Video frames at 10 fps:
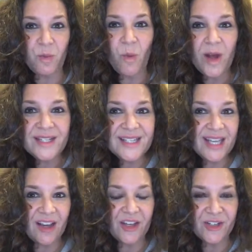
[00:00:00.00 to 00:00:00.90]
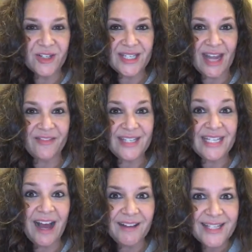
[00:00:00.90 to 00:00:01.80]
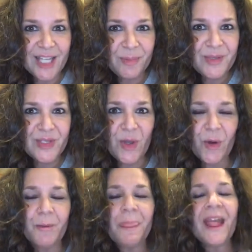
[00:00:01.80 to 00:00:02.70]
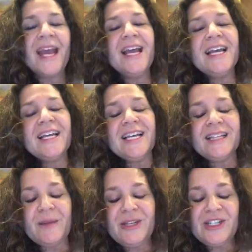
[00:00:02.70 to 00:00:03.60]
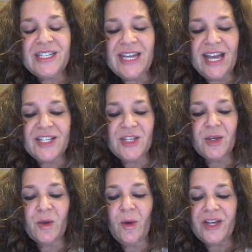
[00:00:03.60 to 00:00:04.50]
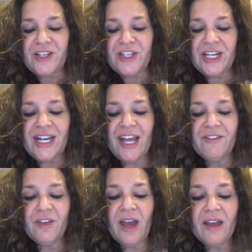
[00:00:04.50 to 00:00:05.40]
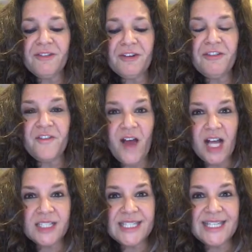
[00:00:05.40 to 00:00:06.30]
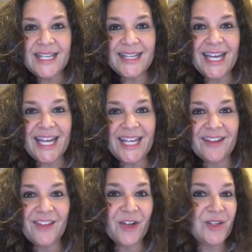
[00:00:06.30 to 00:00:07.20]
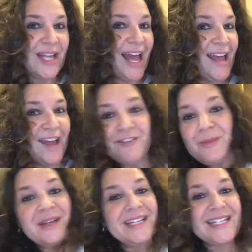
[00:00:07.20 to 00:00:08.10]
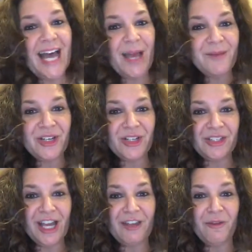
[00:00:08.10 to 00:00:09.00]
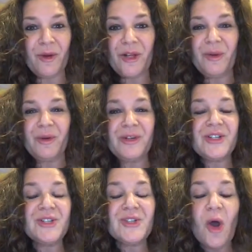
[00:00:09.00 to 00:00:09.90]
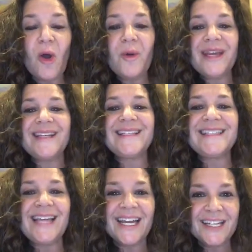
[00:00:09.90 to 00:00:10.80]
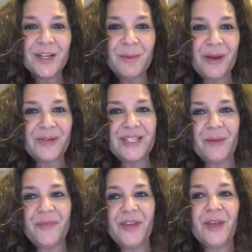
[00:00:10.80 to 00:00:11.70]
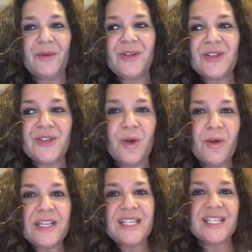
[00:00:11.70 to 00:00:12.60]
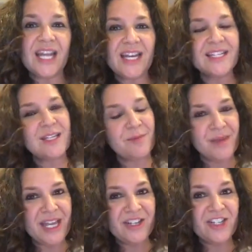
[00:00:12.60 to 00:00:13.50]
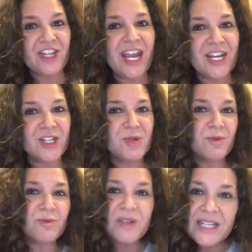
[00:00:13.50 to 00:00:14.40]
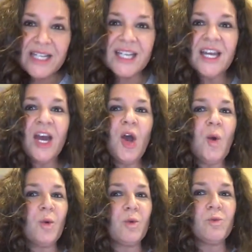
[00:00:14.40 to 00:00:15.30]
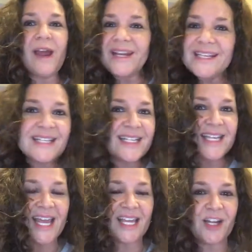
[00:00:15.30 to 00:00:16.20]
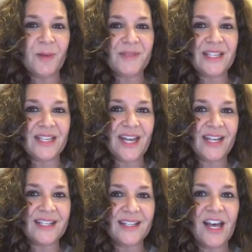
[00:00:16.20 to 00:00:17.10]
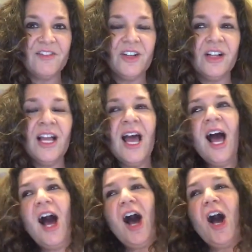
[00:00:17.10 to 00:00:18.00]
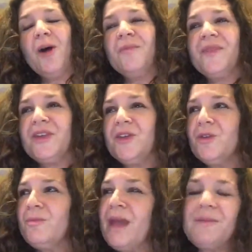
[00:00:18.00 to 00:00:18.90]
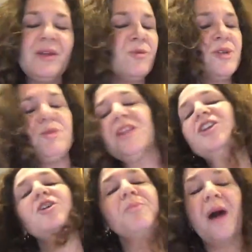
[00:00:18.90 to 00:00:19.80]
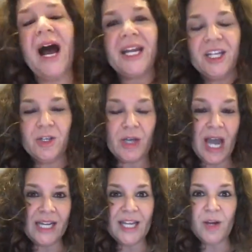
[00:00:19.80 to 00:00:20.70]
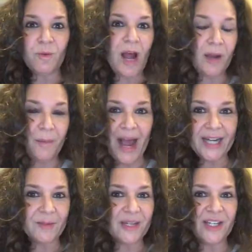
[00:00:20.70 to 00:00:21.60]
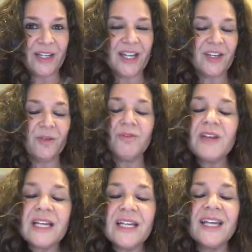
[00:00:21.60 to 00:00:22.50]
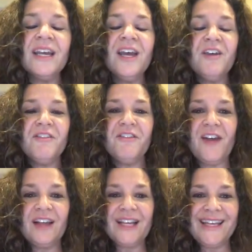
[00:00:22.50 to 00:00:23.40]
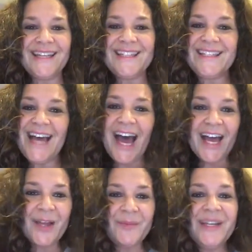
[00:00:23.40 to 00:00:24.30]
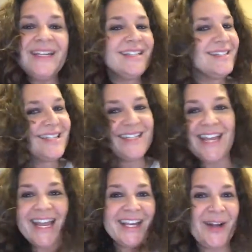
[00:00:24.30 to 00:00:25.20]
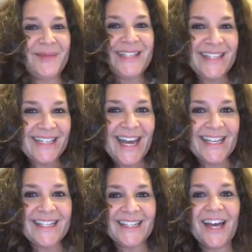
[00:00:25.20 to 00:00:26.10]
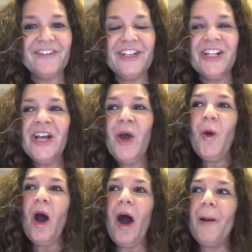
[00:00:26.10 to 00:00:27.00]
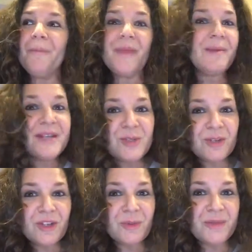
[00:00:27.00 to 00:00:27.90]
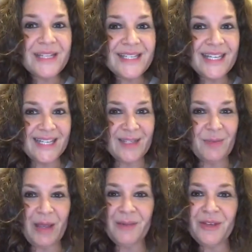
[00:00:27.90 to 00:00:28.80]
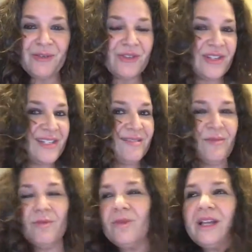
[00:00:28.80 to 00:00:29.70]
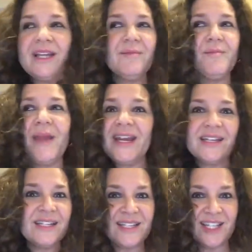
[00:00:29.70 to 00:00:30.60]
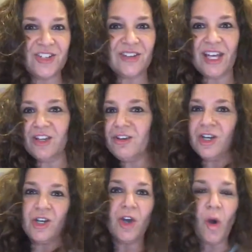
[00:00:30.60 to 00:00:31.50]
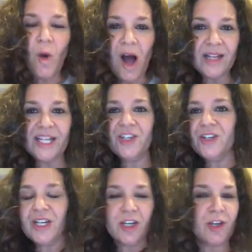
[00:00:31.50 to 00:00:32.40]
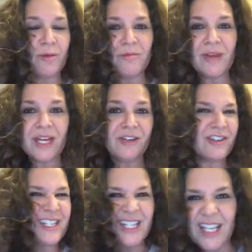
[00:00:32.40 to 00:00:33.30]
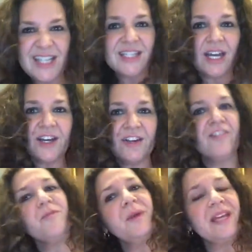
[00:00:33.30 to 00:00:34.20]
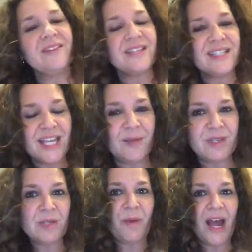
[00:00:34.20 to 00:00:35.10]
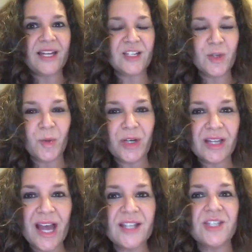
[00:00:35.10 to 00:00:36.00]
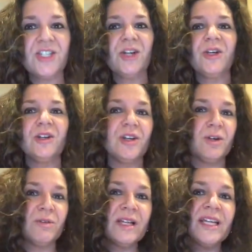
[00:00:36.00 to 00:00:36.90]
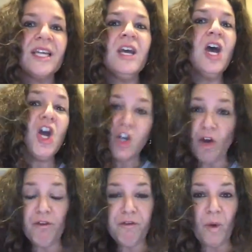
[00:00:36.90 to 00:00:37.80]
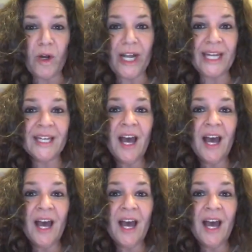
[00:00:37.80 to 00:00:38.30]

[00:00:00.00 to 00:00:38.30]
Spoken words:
once they understand this concept. So let me just ask you a question. Have you ever felt like there's ever been a time in your life where you were so excited about something, you were so excited to make change, you really were ready to take it up to the next level? Maybe it was with your body. You kind of hit rock bottom and you really felt like it's time to take it up to the next level. Maybe it's with your business. Maybe you just really made a decision that you're going to go all in, you're going to commit, you're sick and tired of being in the same spot as you were last year, and you're going to really go for it.